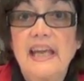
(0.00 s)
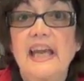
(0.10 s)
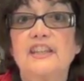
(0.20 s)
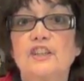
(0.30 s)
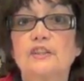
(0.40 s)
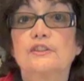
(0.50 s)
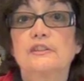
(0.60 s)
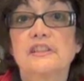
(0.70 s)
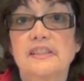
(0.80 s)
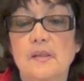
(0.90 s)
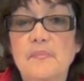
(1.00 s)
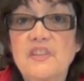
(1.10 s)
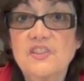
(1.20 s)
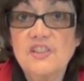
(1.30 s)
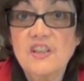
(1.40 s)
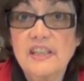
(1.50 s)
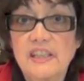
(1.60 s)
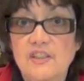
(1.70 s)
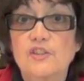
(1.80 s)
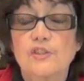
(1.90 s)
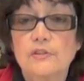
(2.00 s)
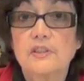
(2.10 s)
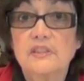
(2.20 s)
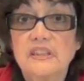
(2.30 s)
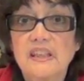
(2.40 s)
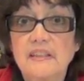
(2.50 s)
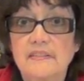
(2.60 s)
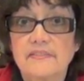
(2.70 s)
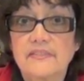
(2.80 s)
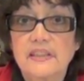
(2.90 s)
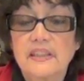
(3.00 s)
and you learn some of the science, you're good enough.